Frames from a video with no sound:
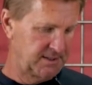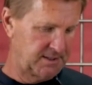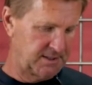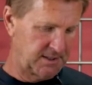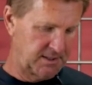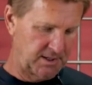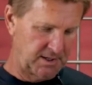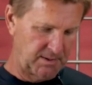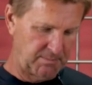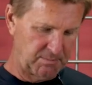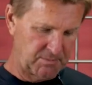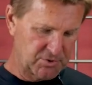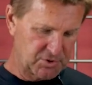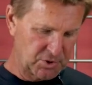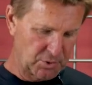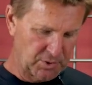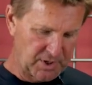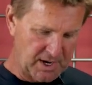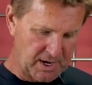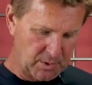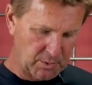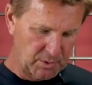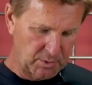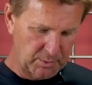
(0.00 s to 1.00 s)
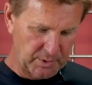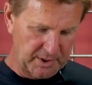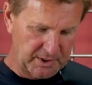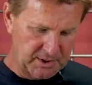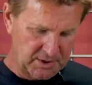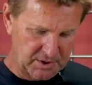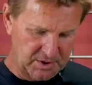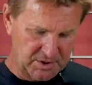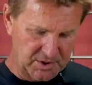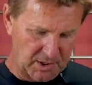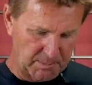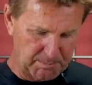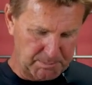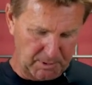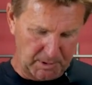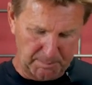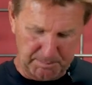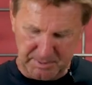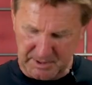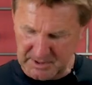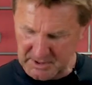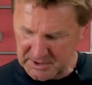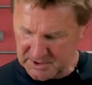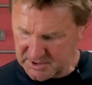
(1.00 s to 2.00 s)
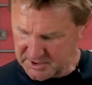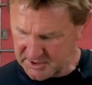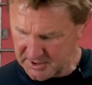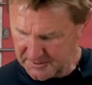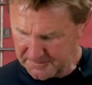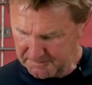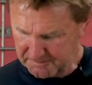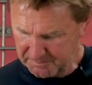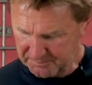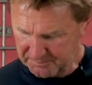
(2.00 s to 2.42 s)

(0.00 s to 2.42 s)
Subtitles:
So now we're ready to dump our base